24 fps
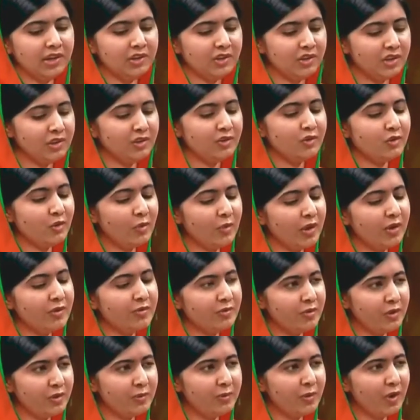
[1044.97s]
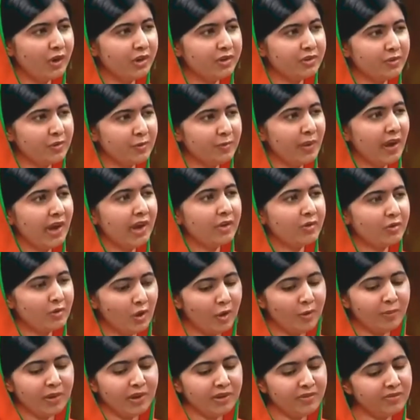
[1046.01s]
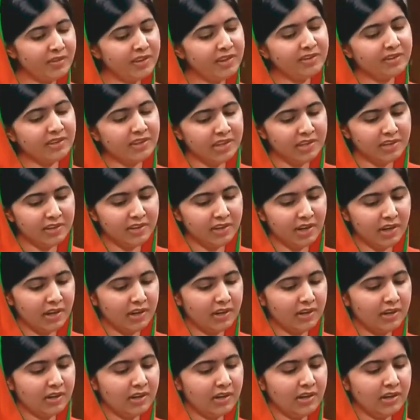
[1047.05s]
She is sewing footballs to pay enrollment fees in India.